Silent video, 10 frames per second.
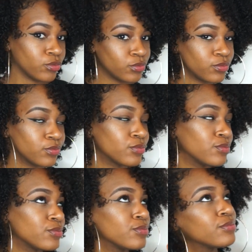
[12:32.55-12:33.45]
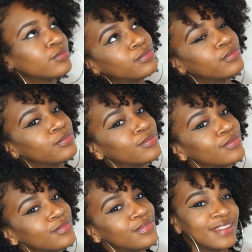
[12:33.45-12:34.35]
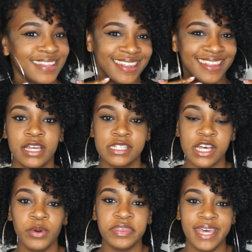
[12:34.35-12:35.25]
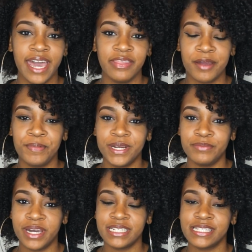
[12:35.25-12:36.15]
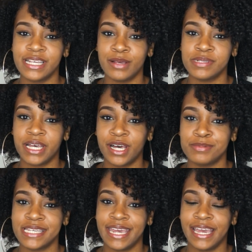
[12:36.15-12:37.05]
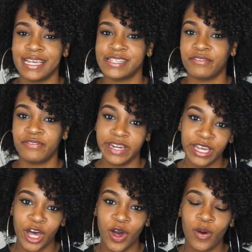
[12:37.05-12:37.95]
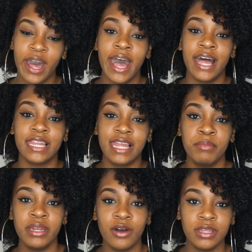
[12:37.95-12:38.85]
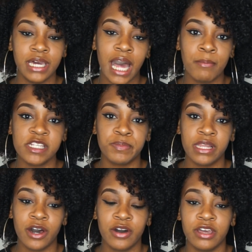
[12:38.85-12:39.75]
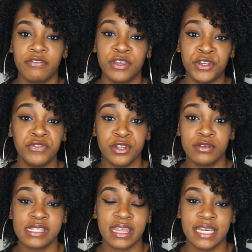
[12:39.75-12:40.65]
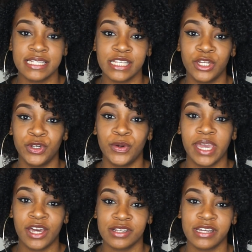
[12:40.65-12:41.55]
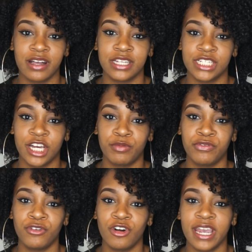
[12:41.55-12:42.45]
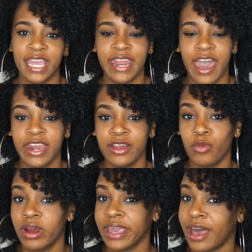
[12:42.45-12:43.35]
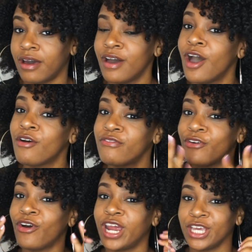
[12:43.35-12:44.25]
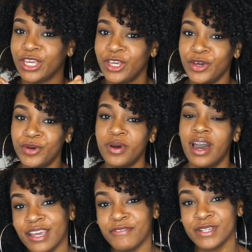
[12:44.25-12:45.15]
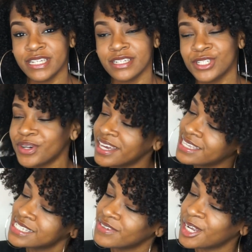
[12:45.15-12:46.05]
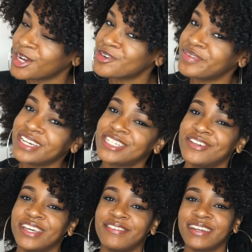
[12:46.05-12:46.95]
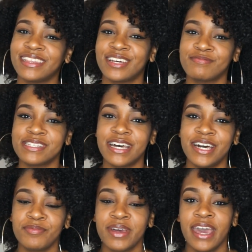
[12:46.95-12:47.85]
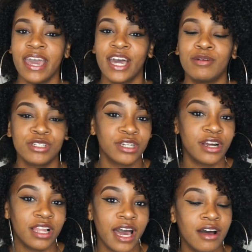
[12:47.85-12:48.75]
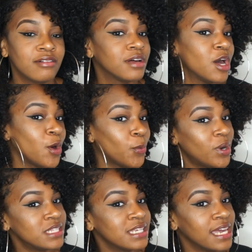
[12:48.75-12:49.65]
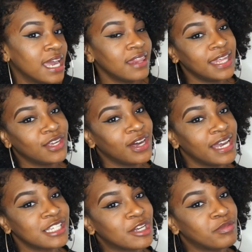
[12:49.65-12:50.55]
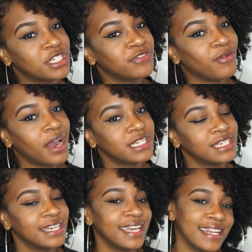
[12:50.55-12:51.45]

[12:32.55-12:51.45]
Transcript: Mm-hmm. So with that, that pretty much sums up today's video. Let me know in the comments below if you've used this new Eco Styler Gel before and how did it work out for you. If you did enjoy this video, make sure you give it a thumbs up. Helps your girl out. Once again, thank you guys so much for watching.